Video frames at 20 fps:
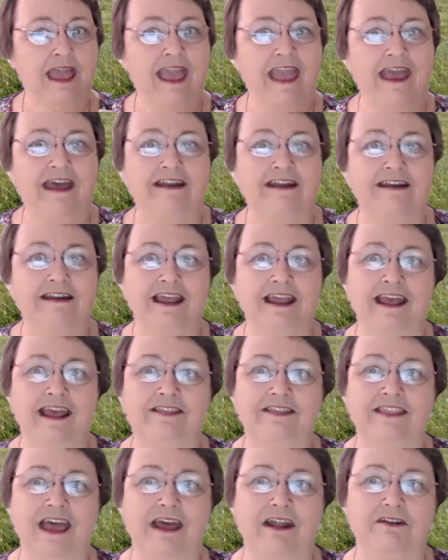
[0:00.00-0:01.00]
And
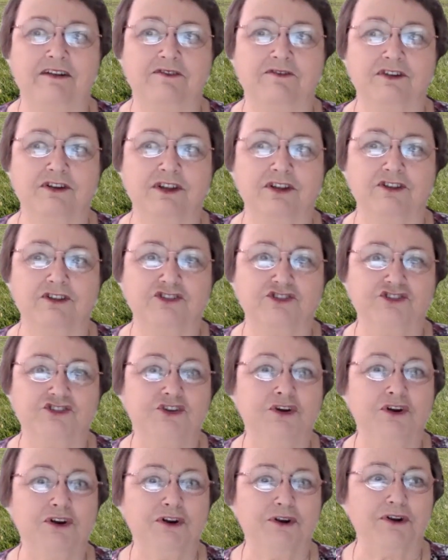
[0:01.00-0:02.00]
that
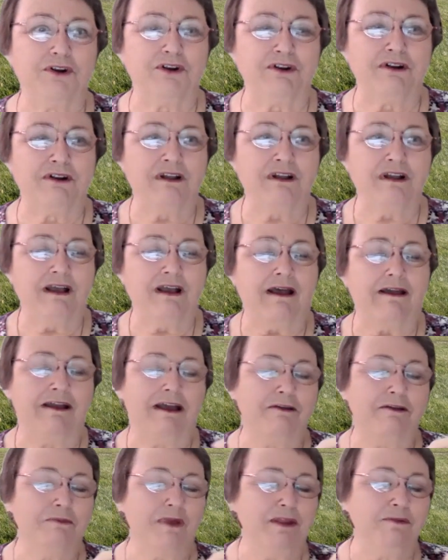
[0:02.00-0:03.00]
sugar
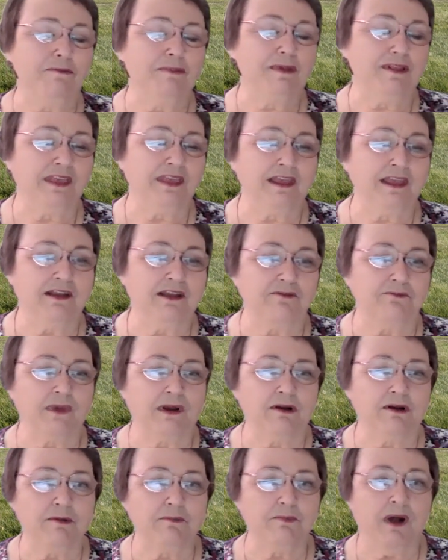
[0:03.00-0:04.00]
it made me think of
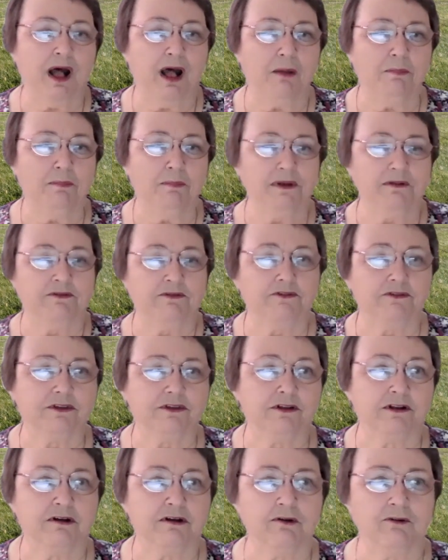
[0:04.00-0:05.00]
Mary Poppins,
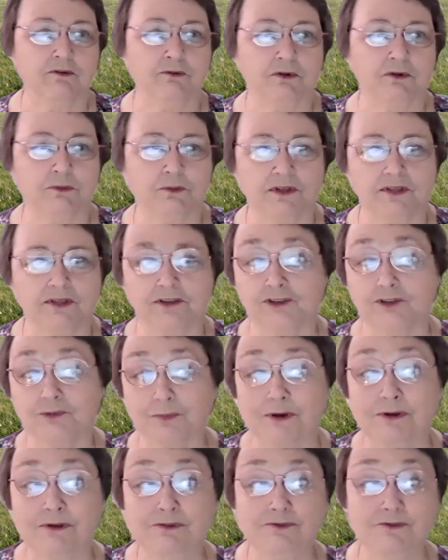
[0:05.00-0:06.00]
with a
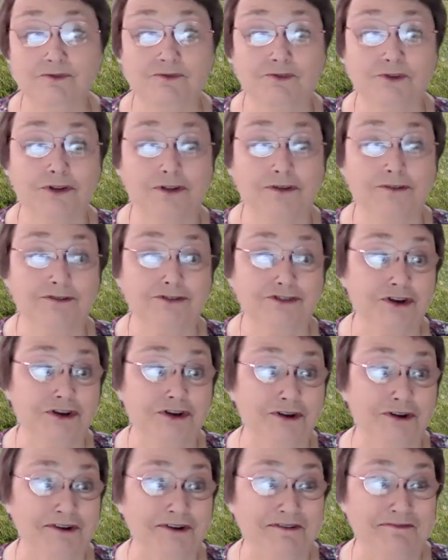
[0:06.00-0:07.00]
spoonful of
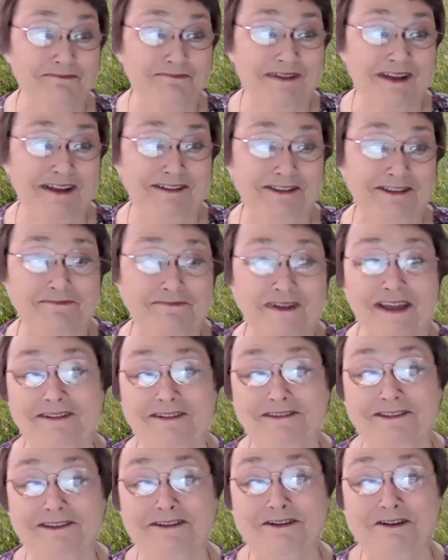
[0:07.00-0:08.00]
sugar makes the
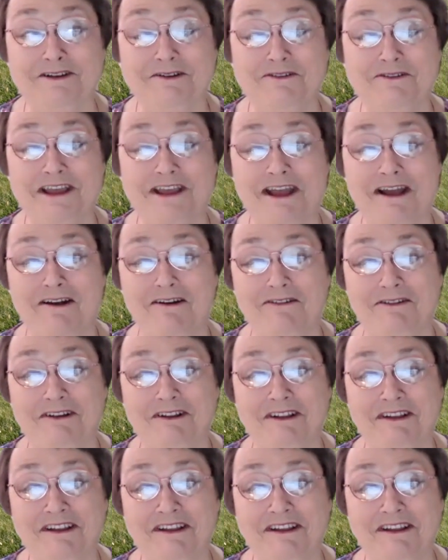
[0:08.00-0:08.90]
medicine go down.